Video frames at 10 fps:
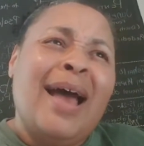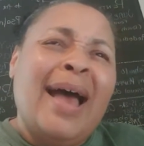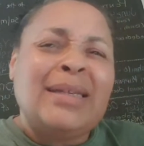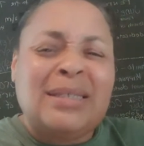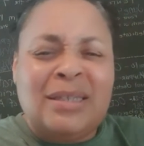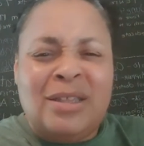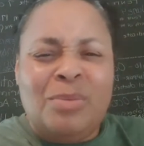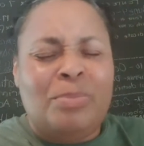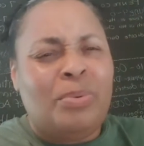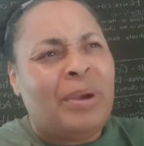I see the
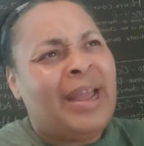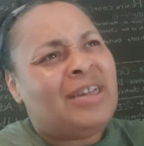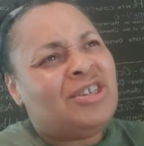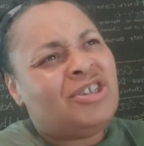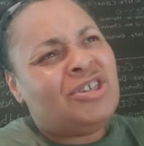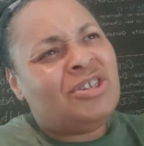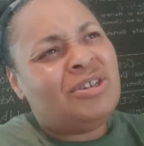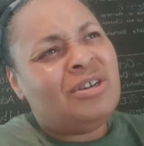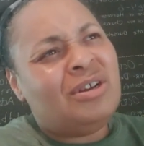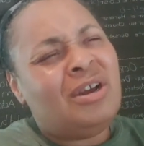branch
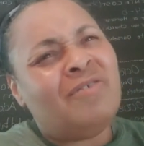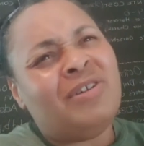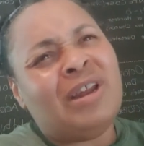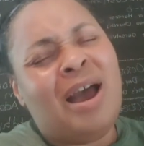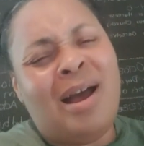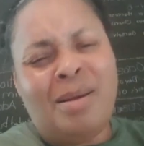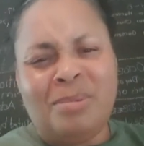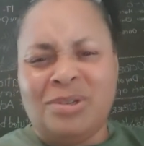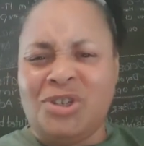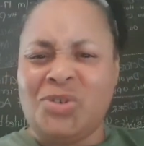of an
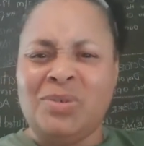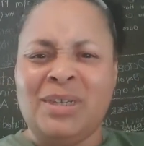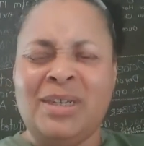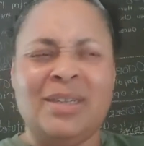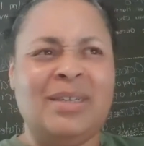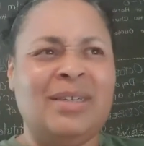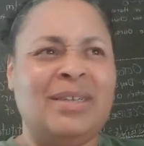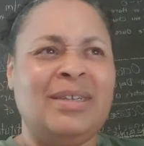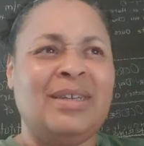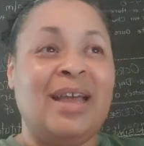almond tree,
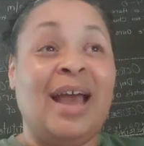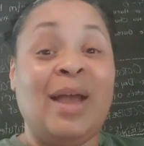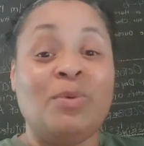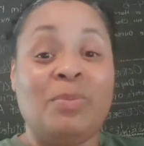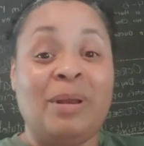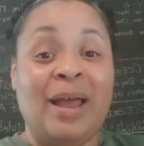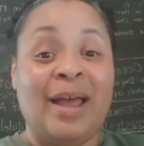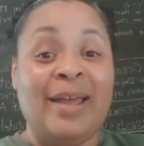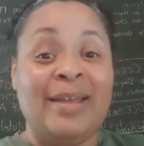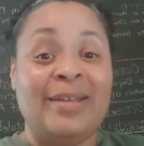I
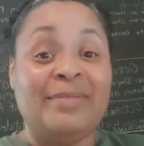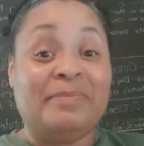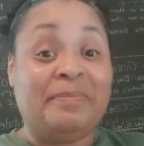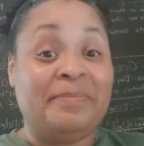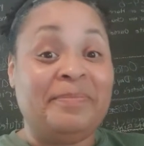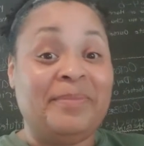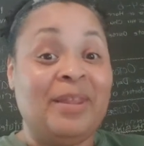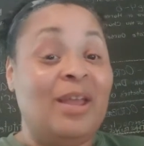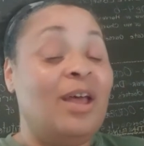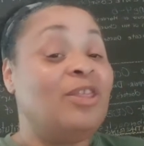replied.
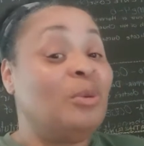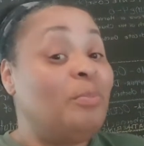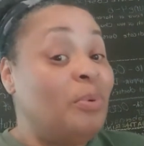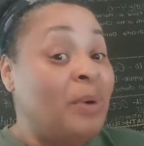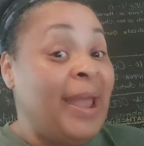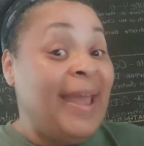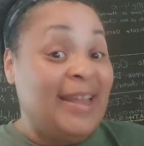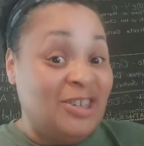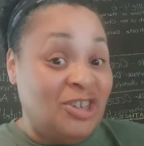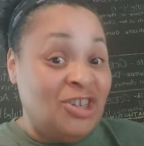The
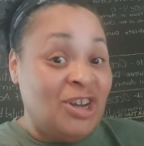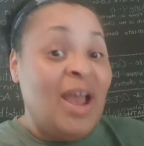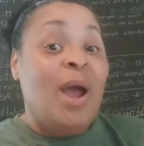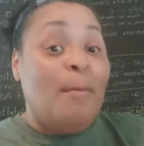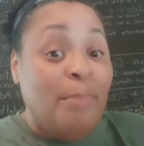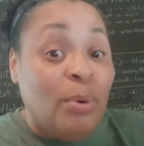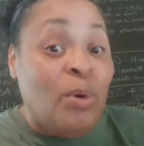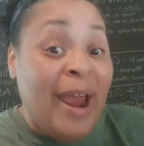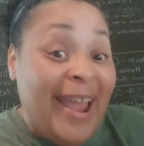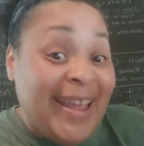branch,
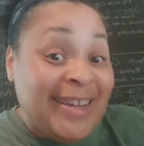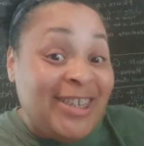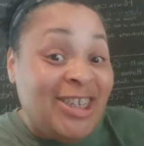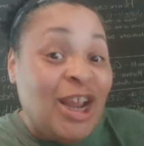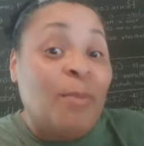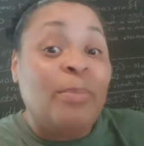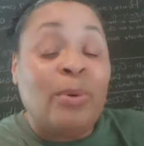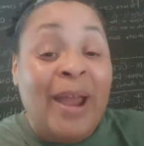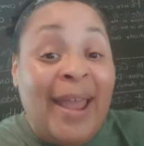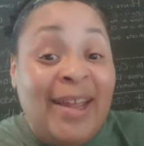branch,
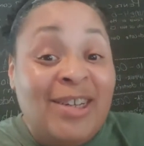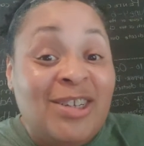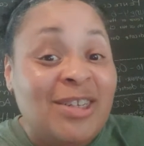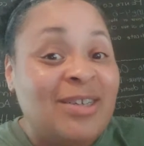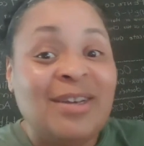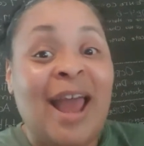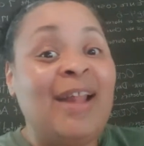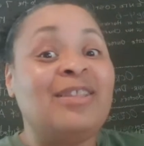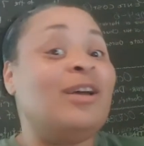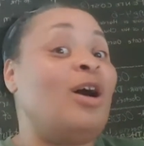branch,
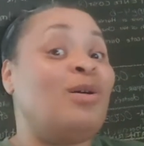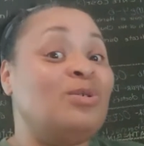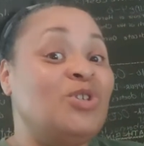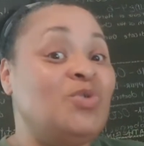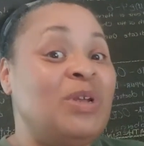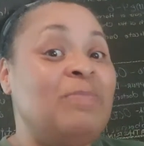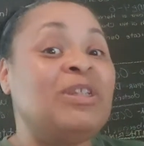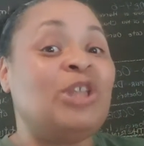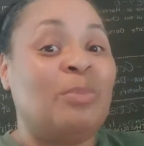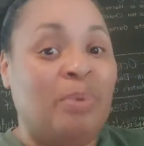not the whole tree,
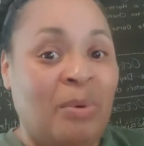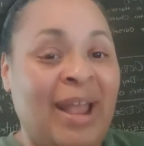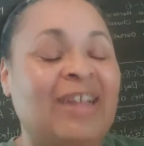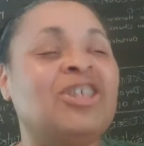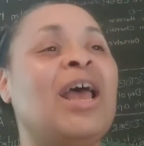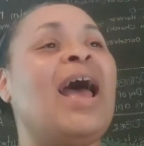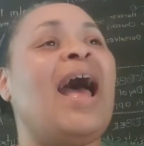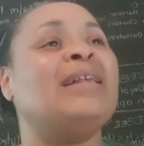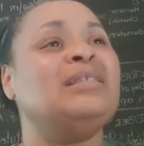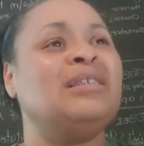but the branch.
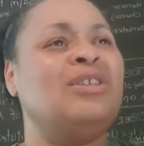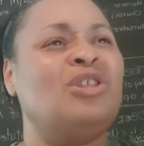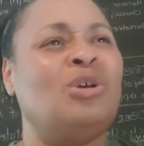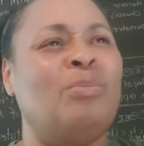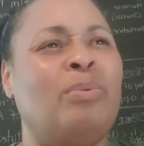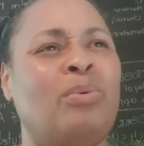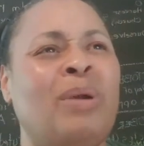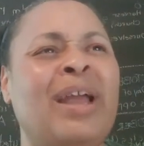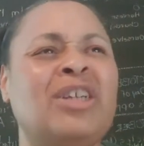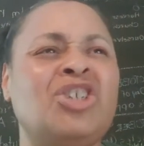I see the
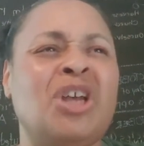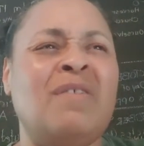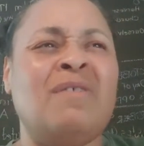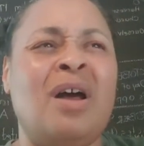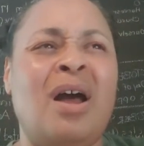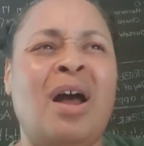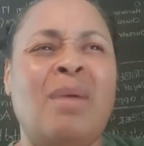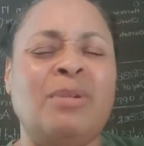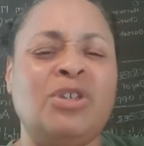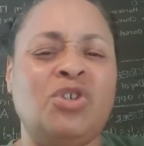branch of an
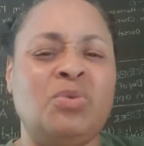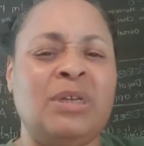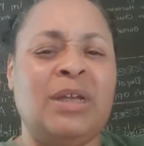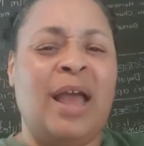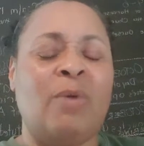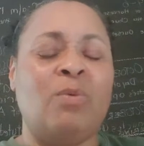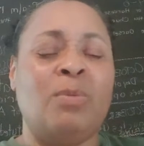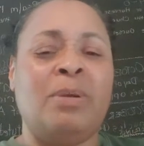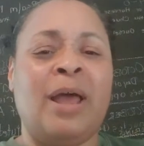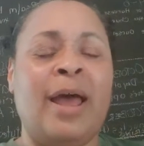almond tree,
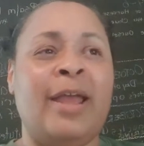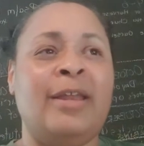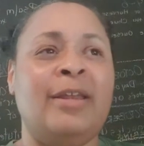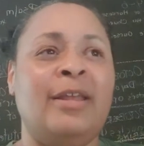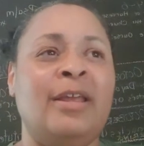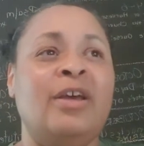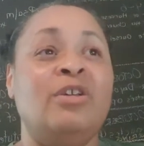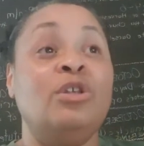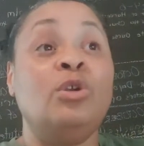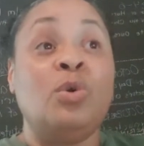replied.
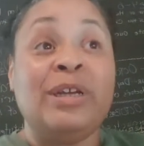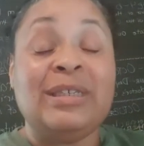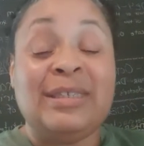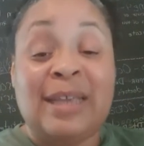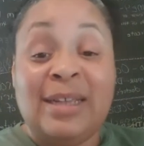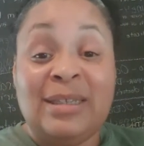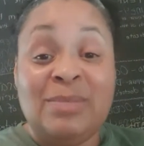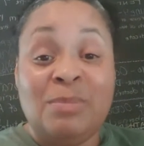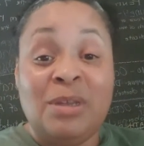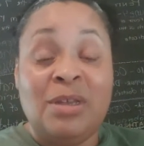The Lord said to
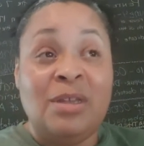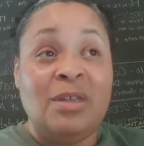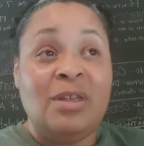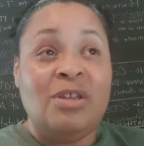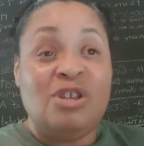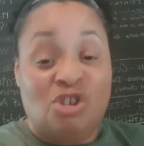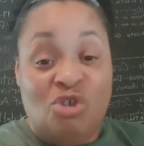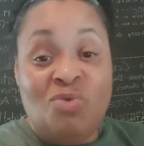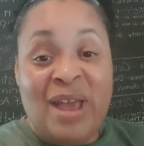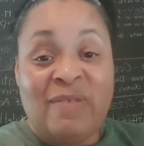me,
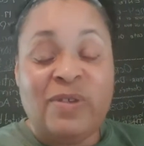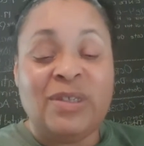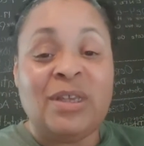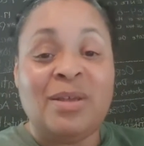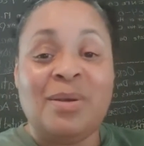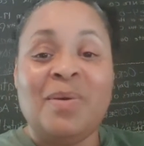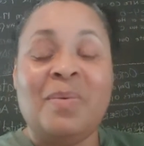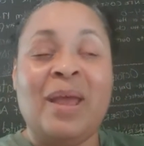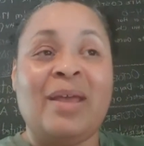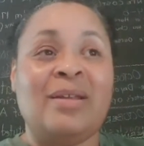You have seen
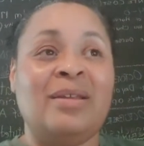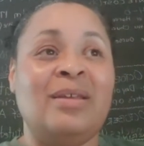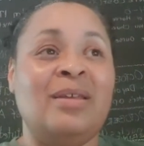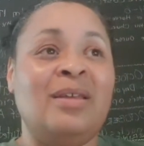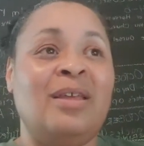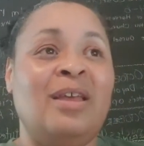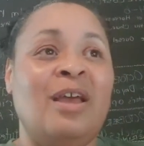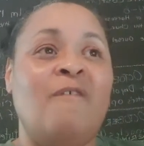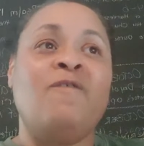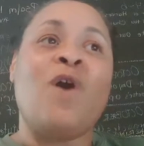correctly,
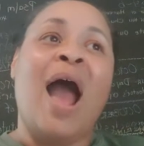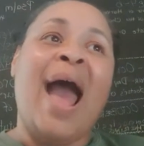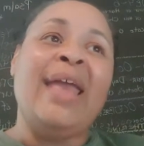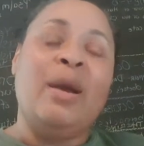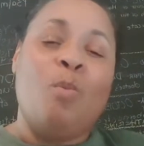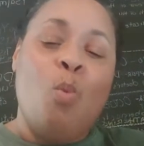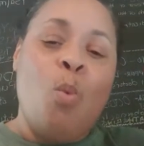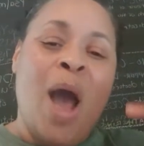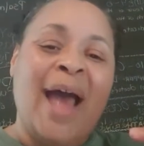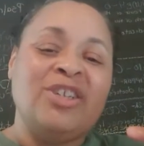for I am
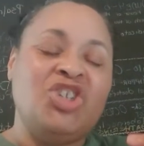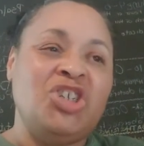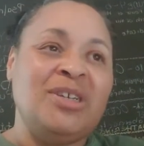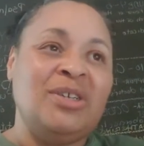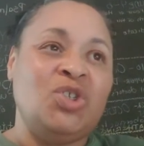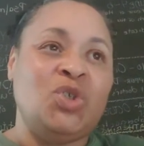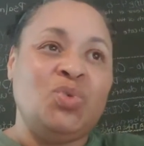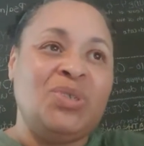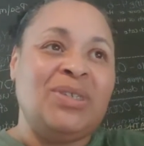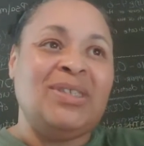watching
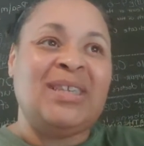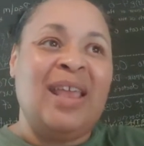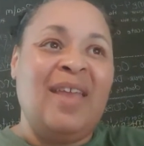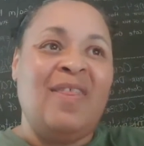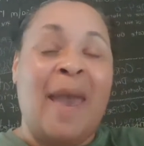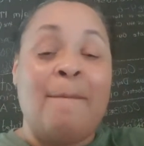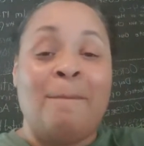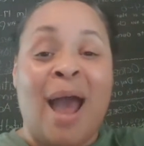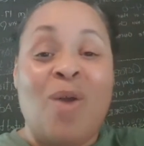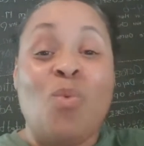to see that
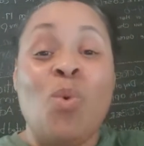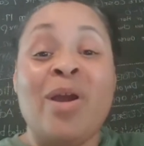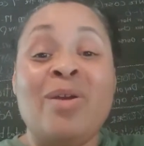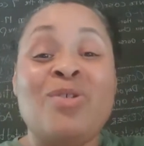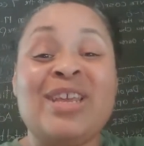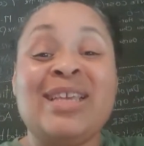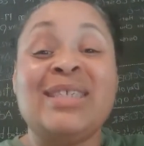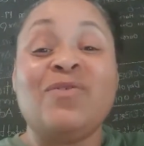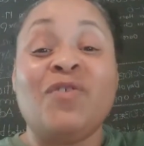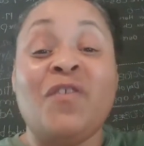my word
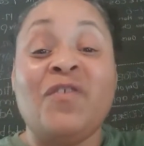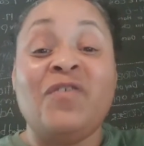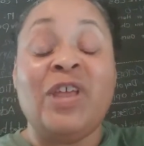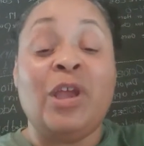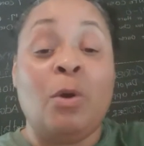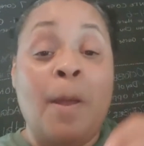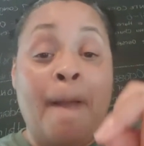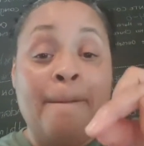is fulfilled.